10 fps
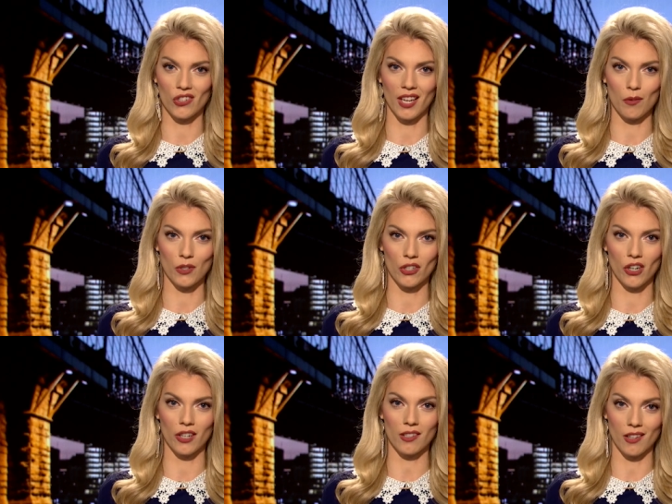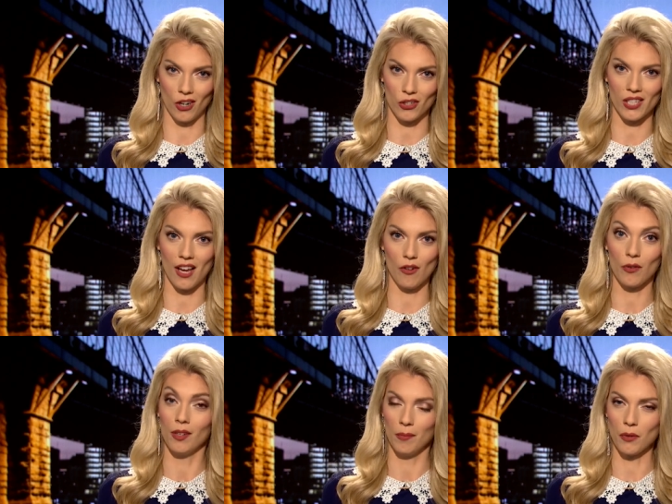said it was cooked herself,
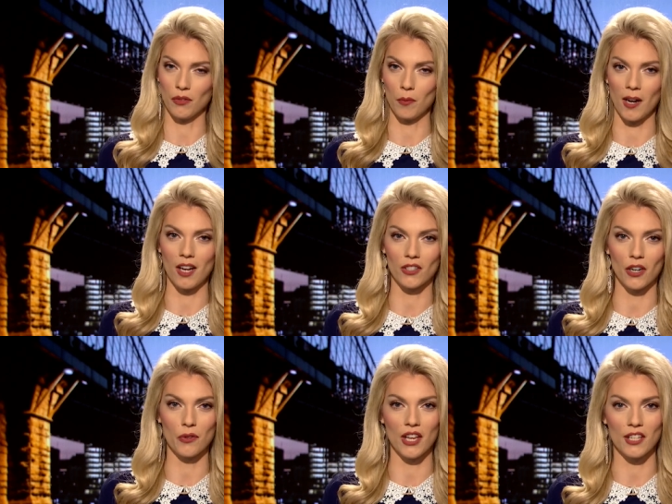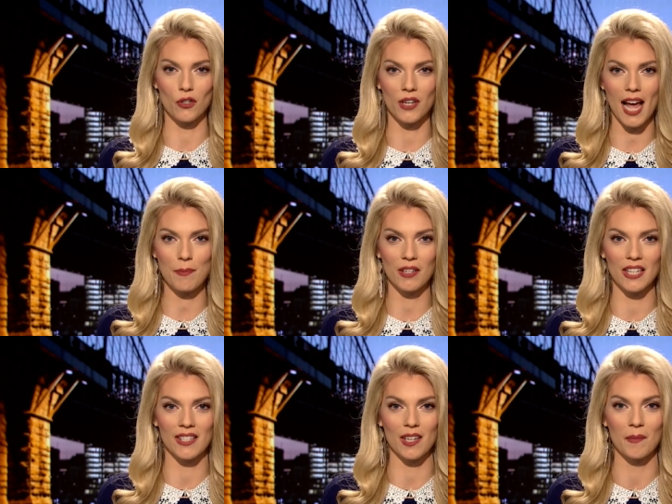but it was from Costco, thank you.
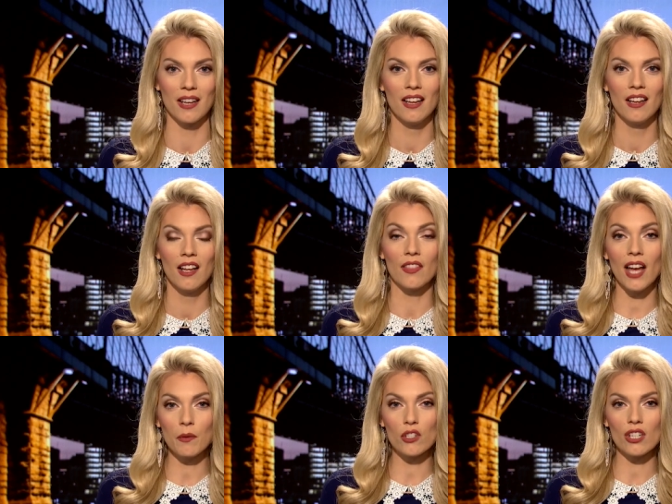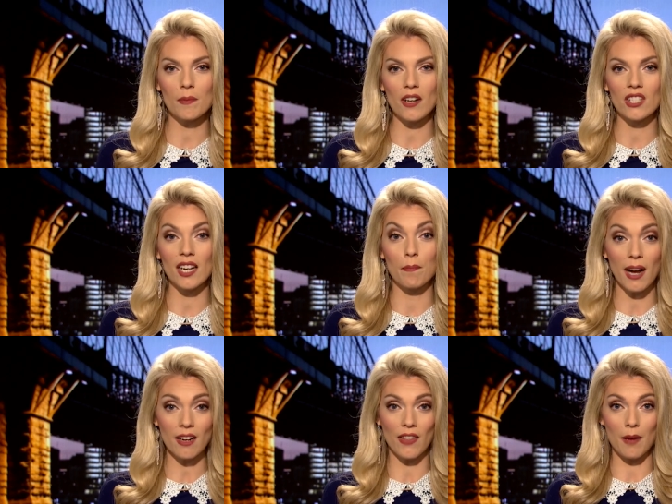Capitalism. Then, when she's about to take a
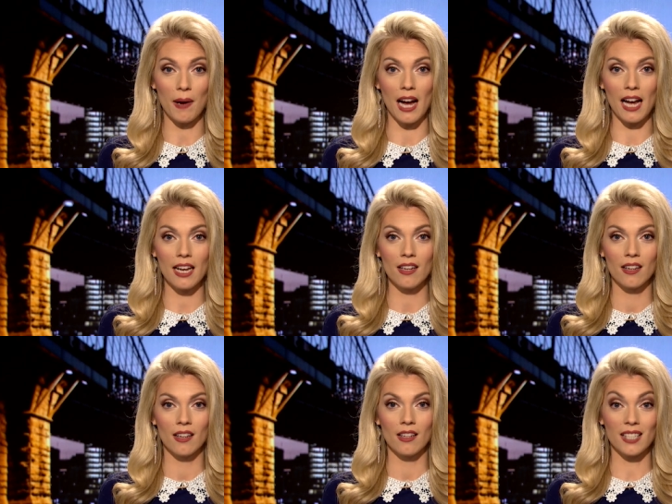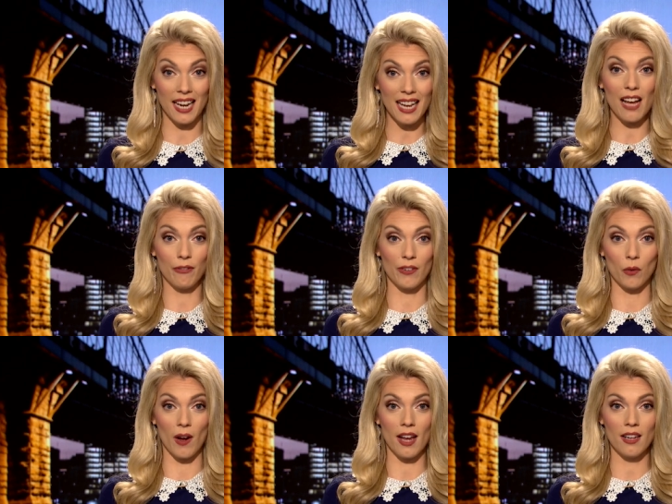bite of that pie, take half of it
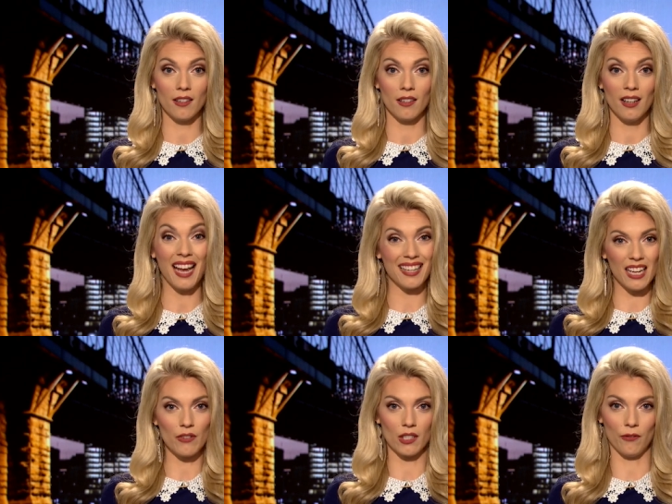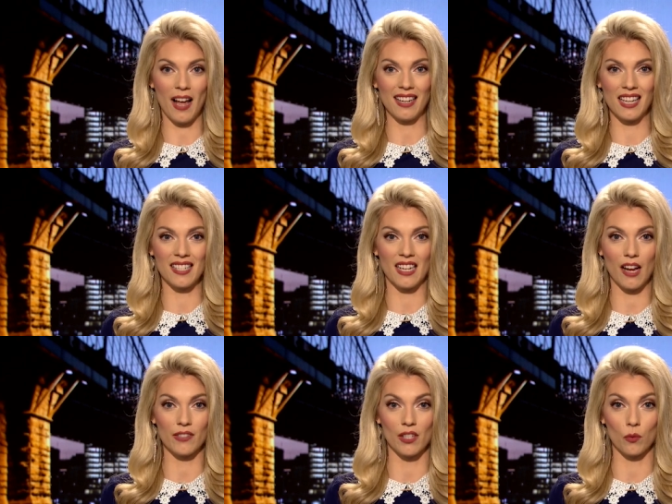away and give it to fat, lazy
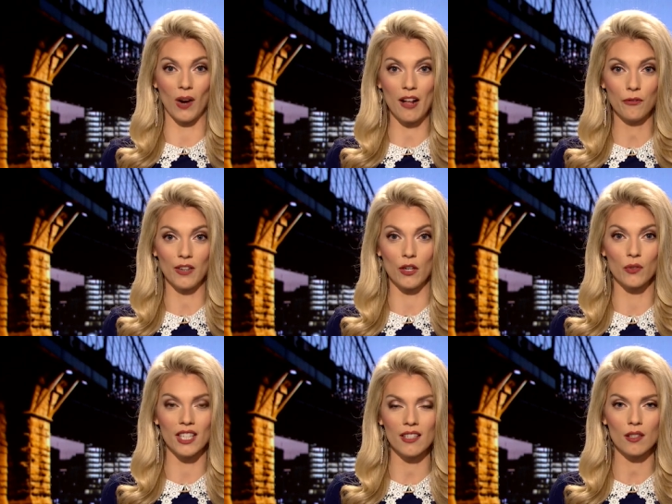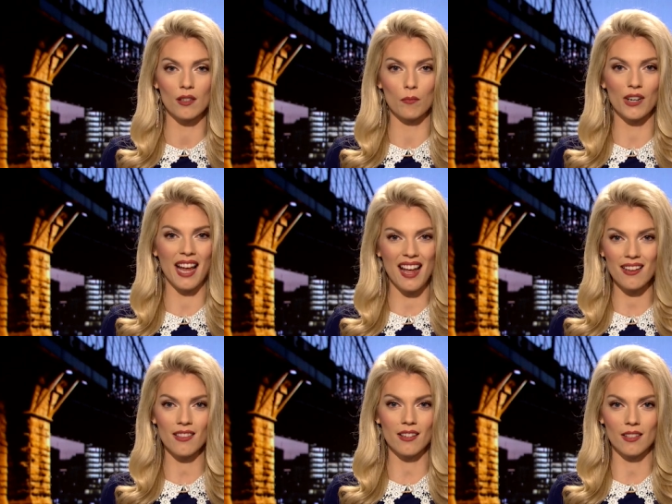cousin Ralphie, who didn't bring
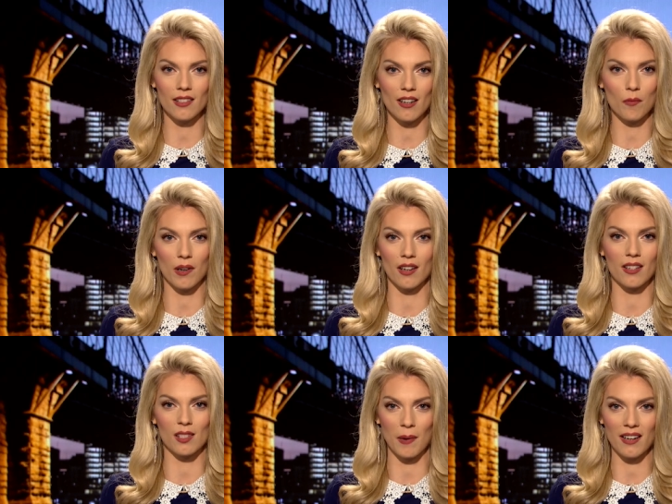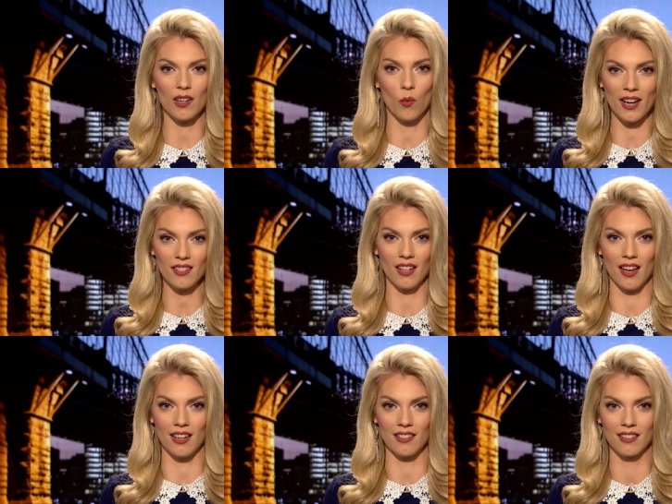anything to dinner but an expanding
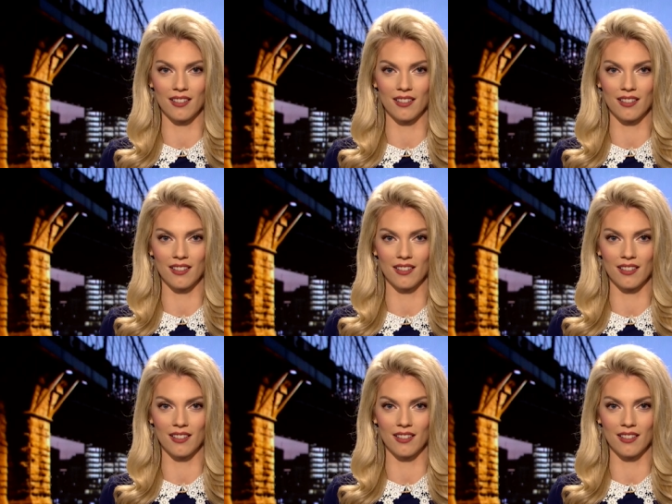waistline.